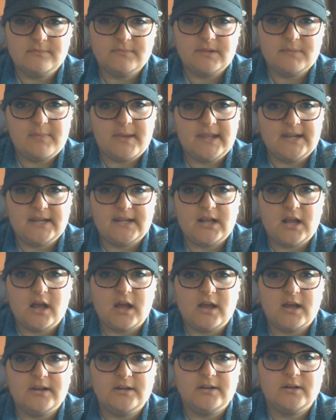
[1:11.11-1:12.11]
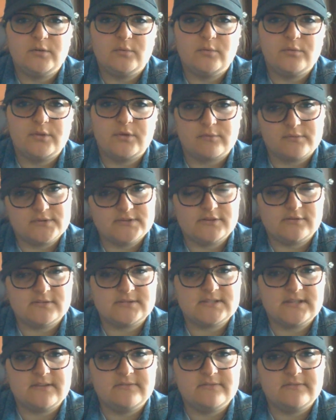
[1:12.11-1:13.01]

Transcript: depending on the results